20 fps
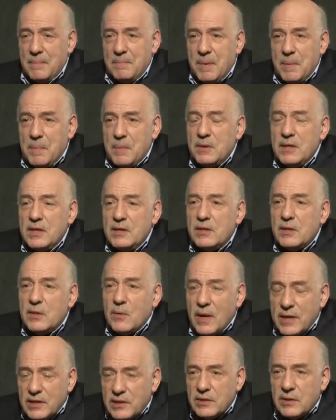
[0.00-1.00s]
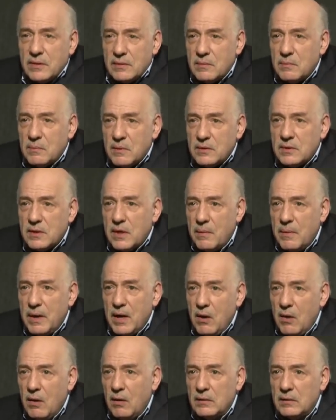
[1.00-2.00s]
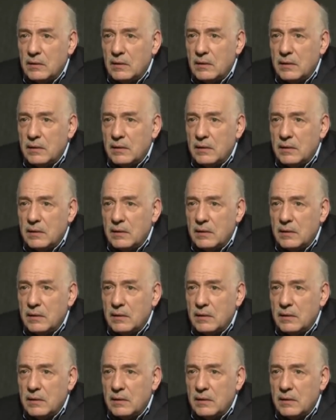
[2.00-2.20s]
People need to question what's going on.